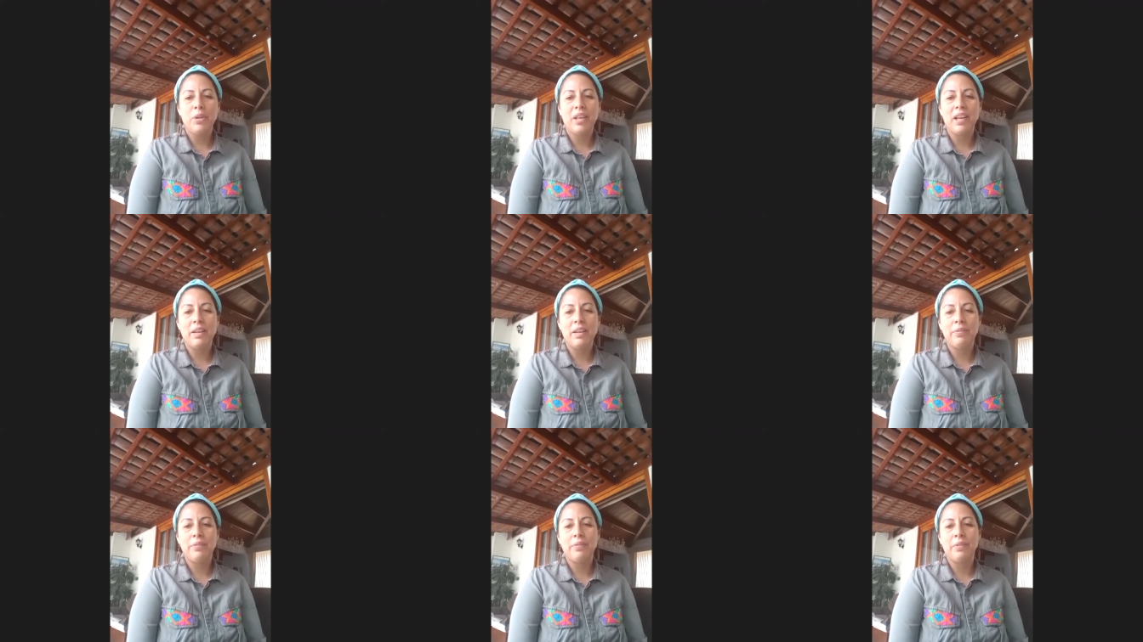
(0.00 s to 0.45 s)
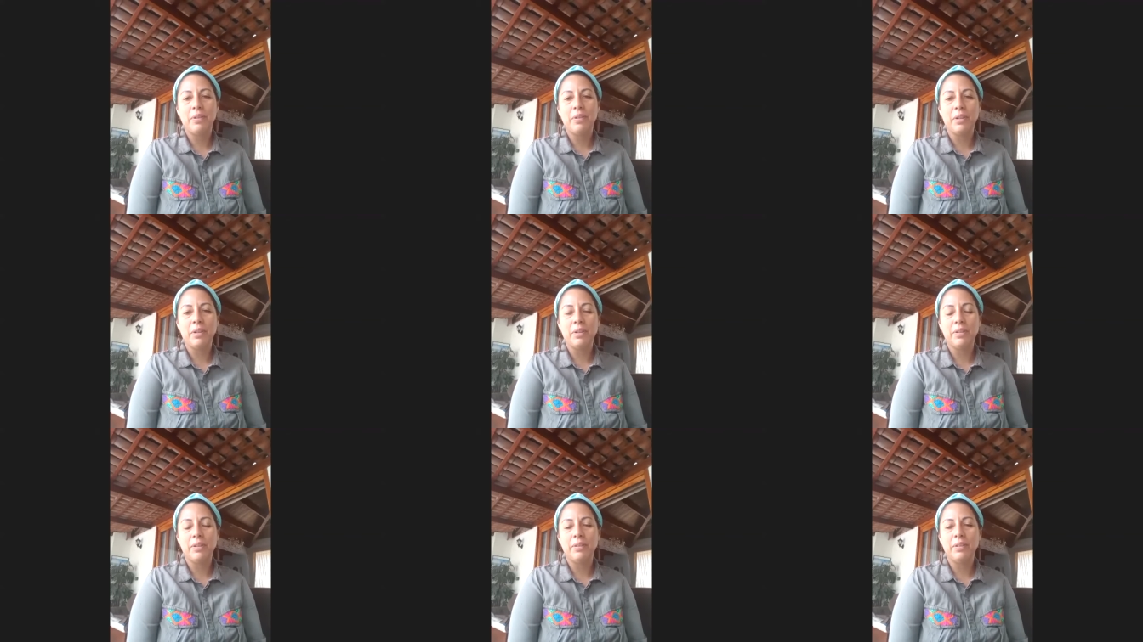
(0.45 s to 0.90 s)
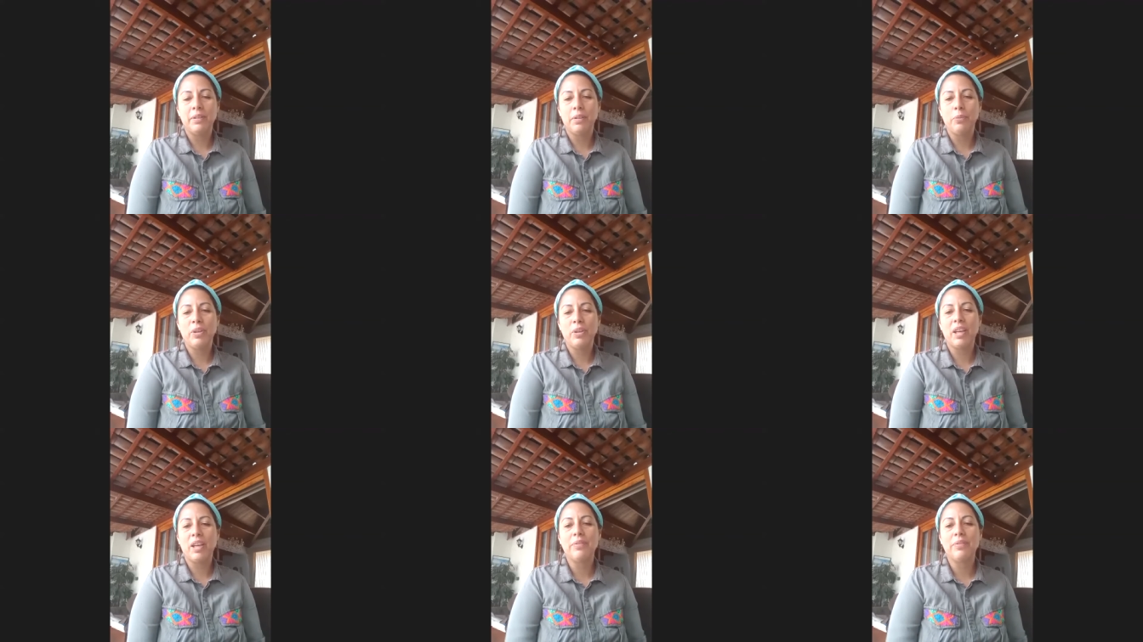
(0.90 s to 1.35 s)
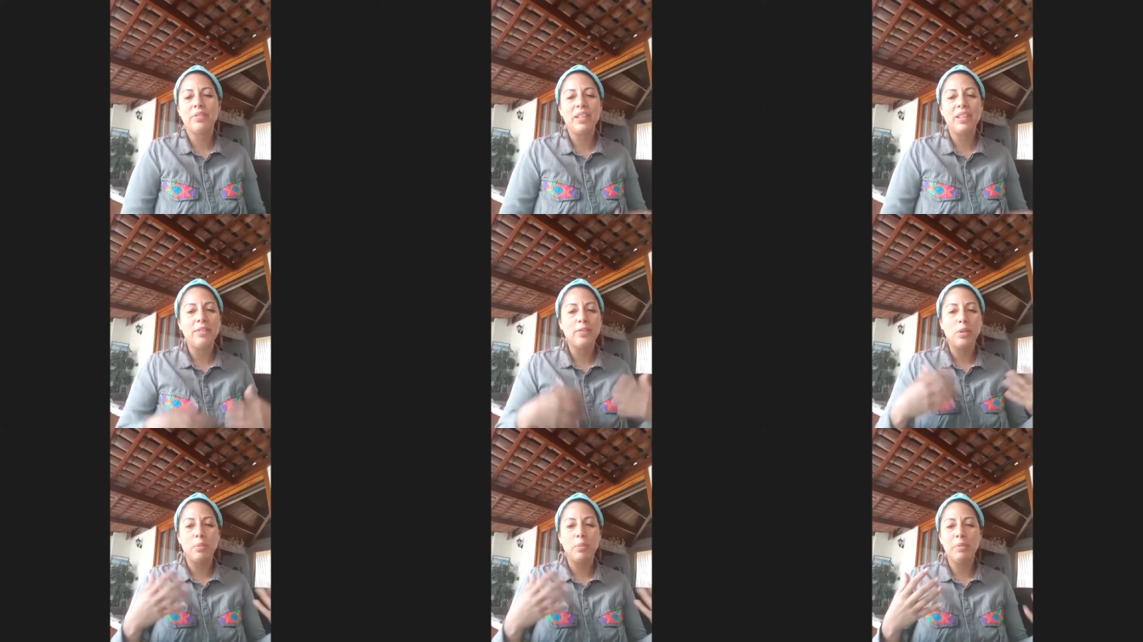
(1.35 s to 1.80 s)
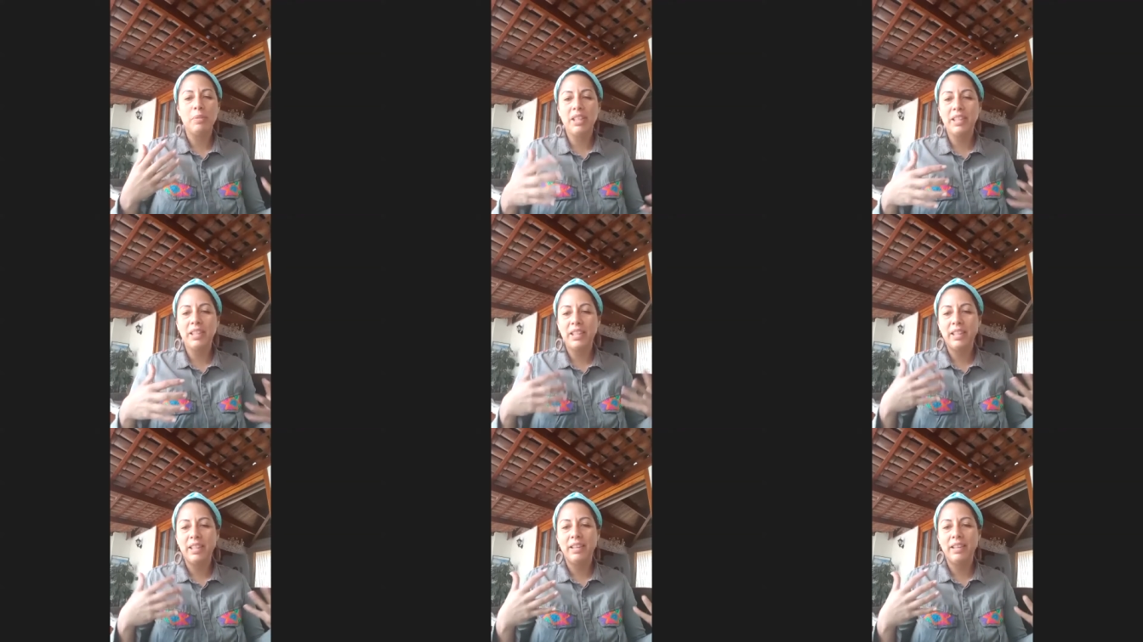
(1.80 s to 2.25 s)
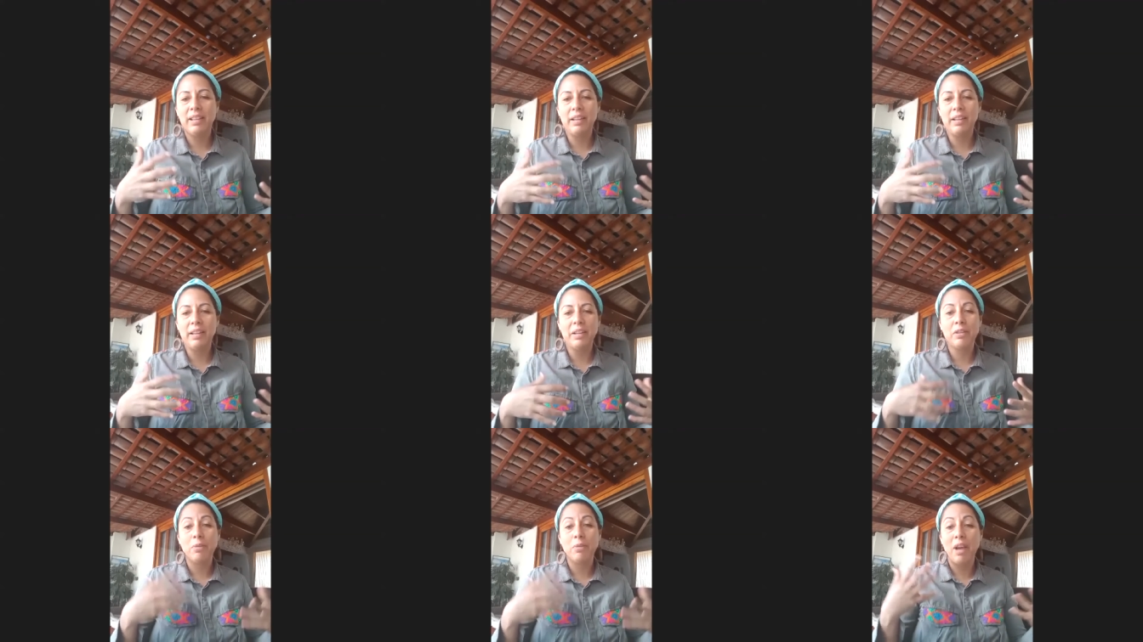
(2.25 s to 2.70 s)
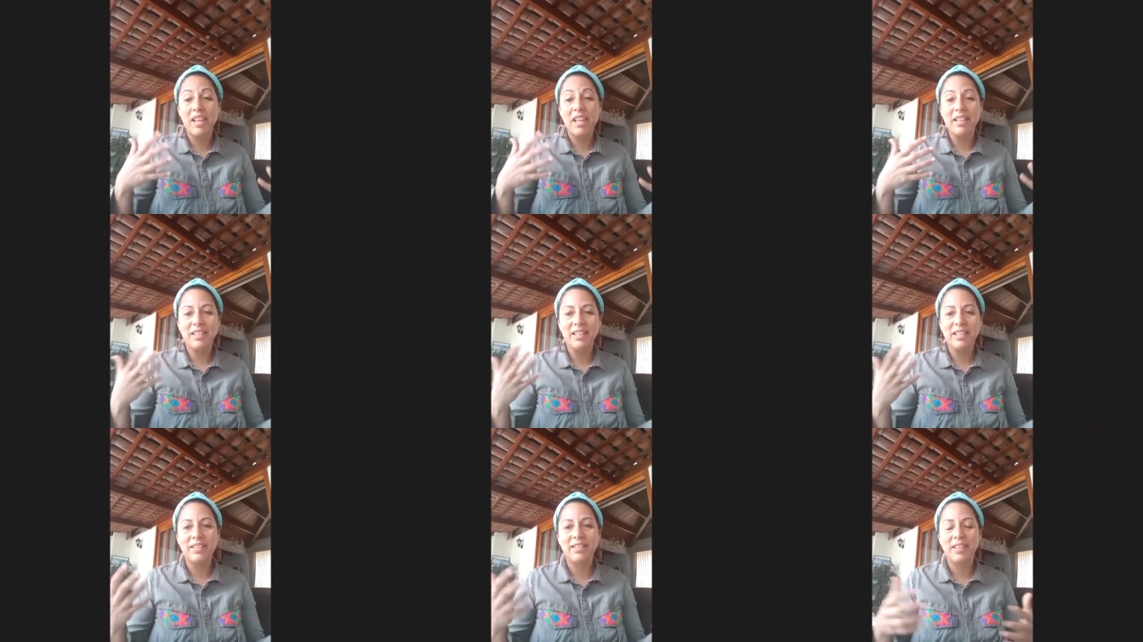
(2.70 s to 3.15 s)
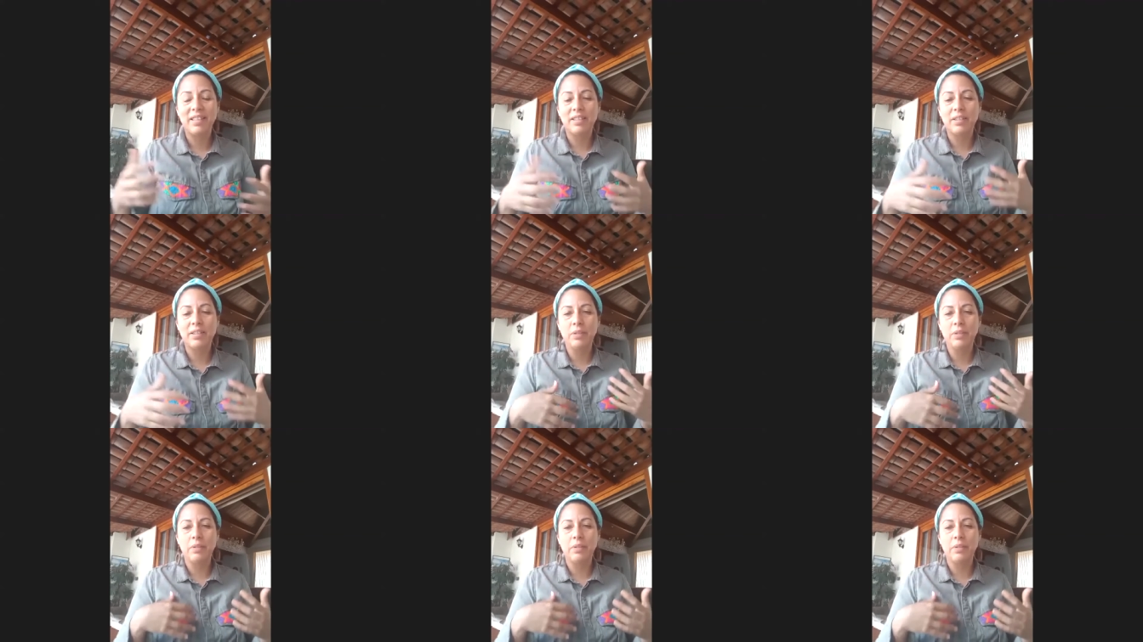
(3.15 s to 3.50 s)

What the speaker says: have seen so many crises that